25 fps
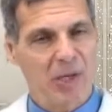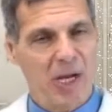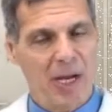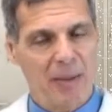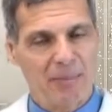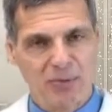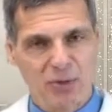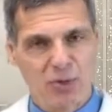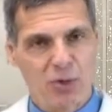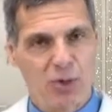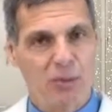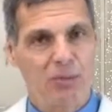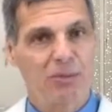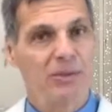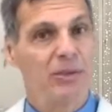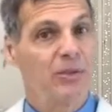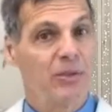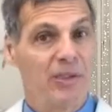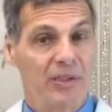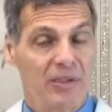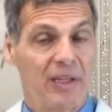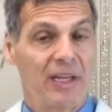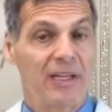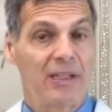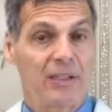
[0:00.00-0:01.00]
absorb
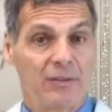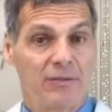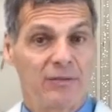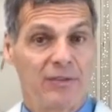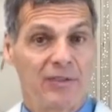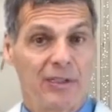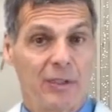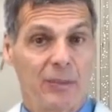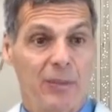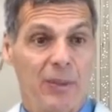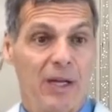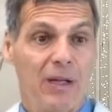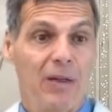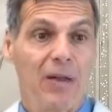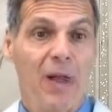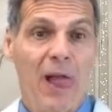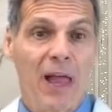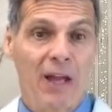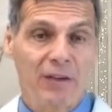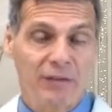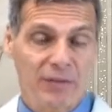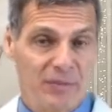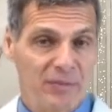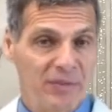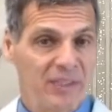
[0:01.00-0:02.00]
glutathione very well
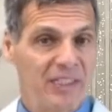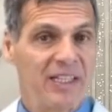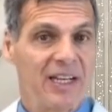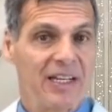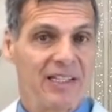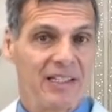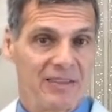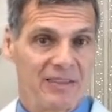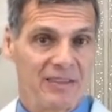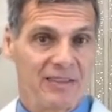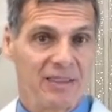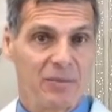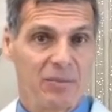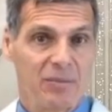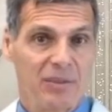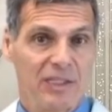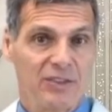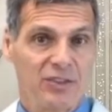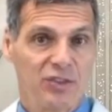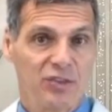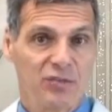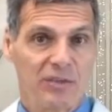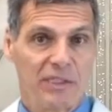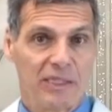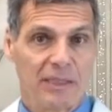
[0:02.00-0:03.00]
from the gut into the
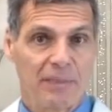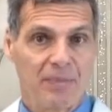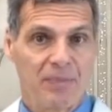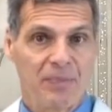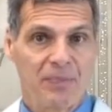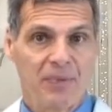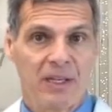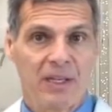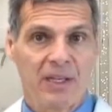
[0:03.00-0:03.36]
bloodstream.